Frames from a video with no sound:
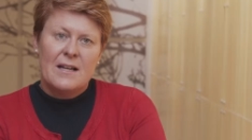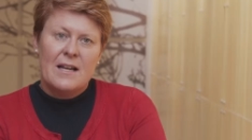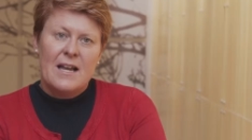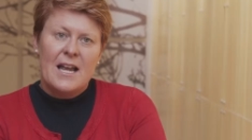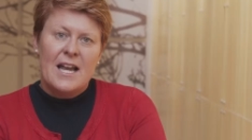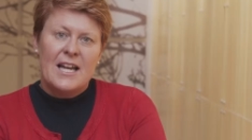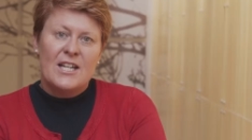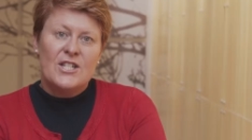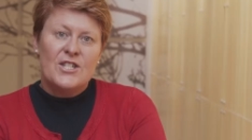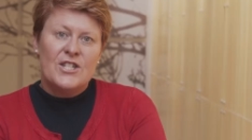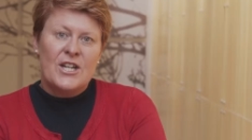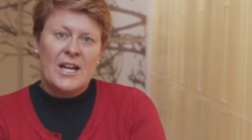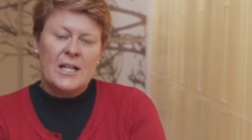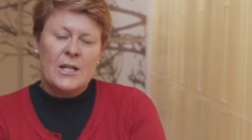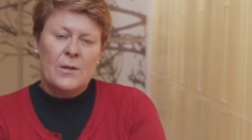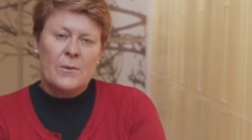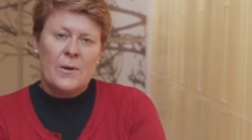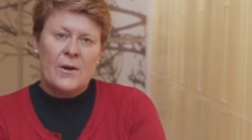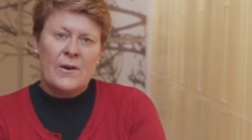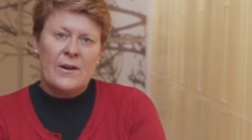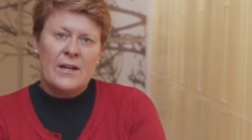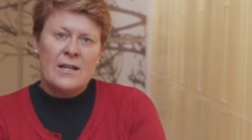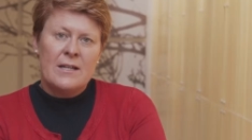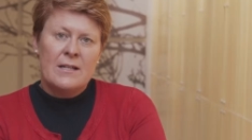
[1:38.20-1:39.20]
In
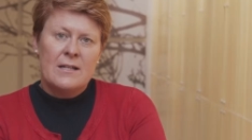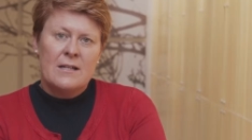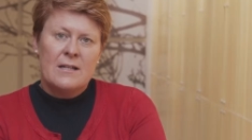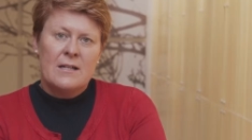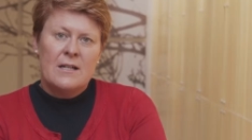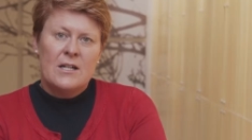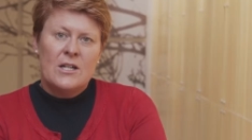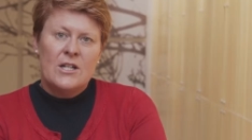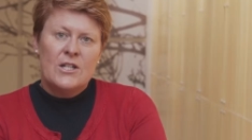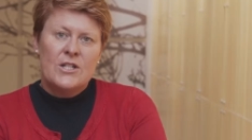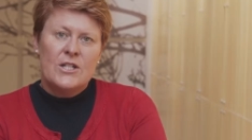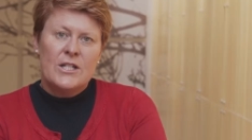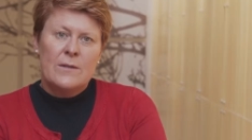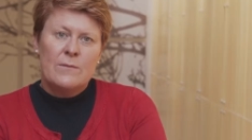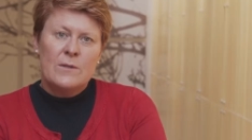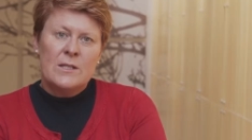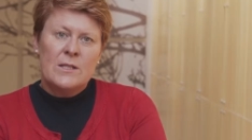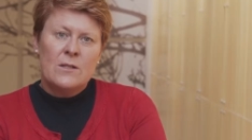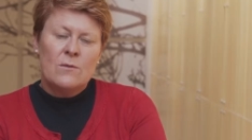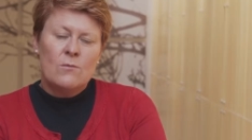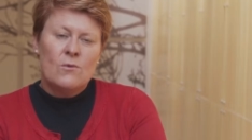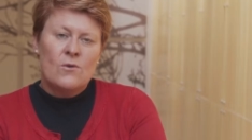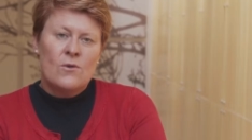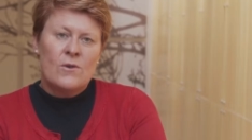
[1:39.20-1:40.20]
January, she
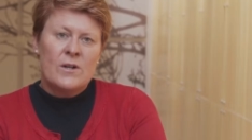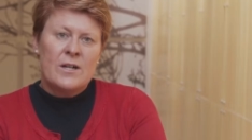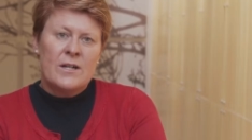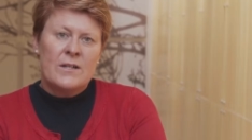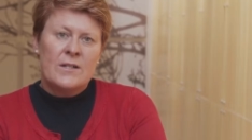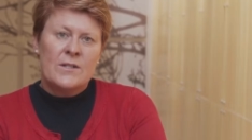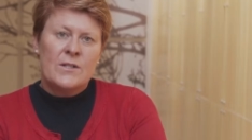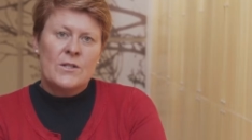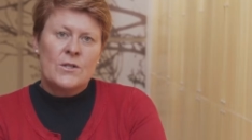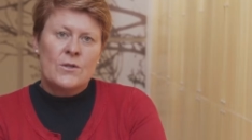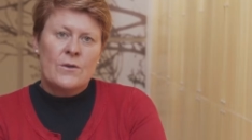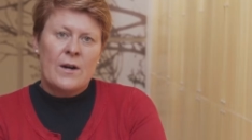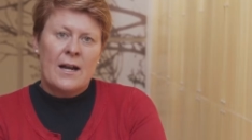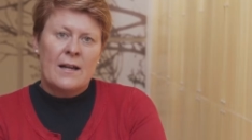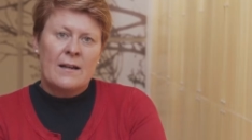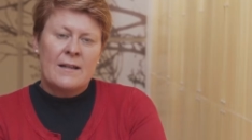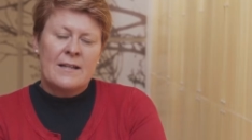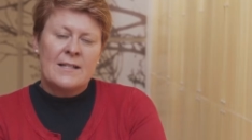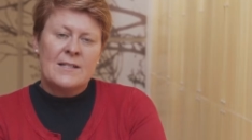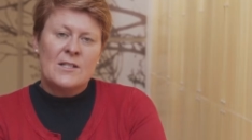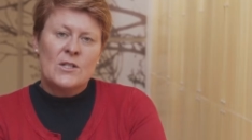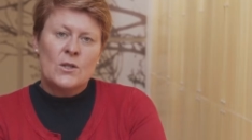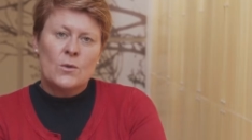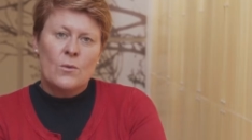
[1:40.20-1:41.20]
was awarded
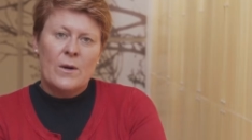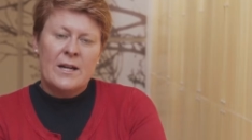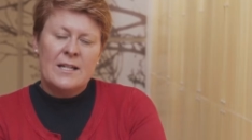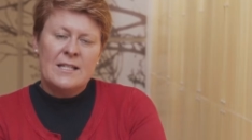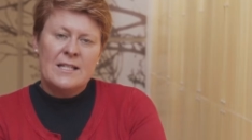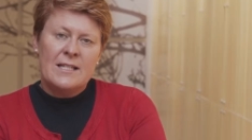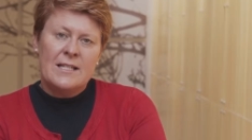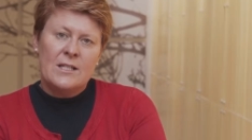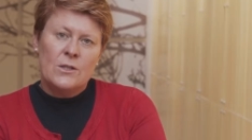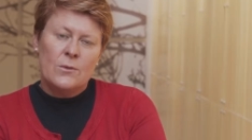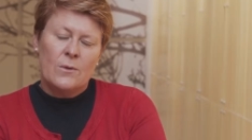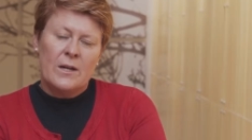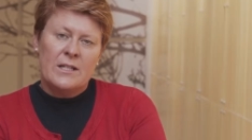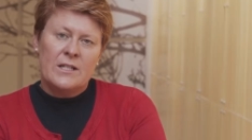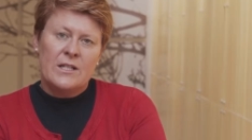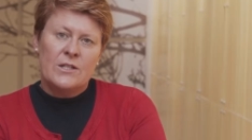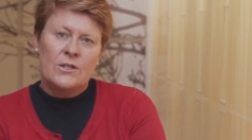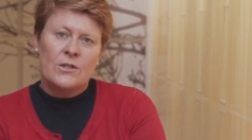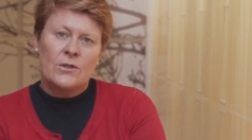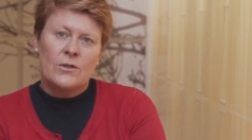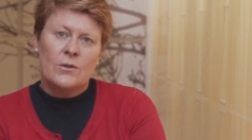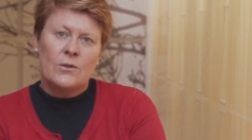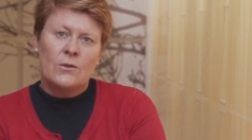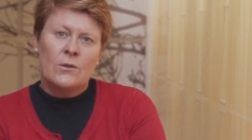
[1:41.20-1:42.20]
Australia's
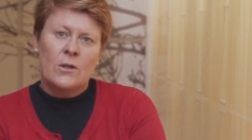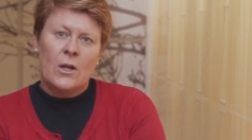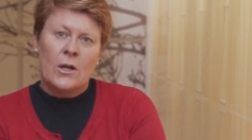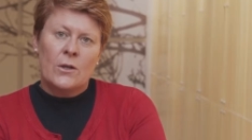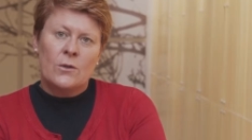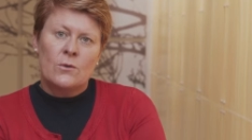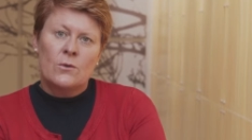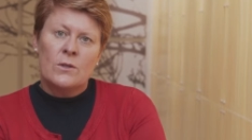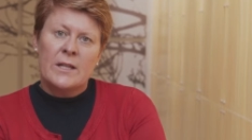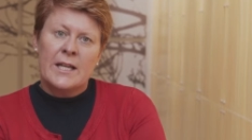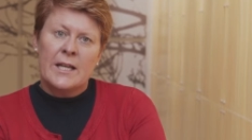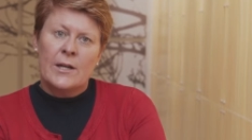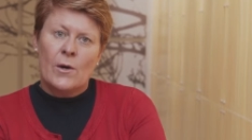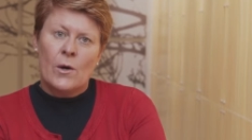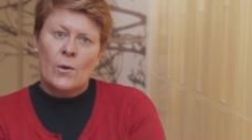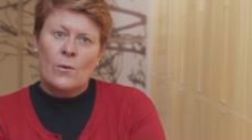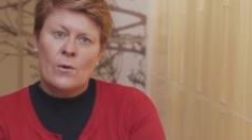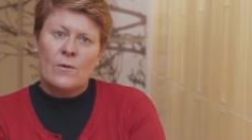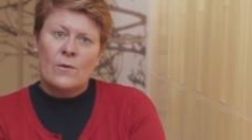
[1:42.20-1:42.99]
2022 Local Hero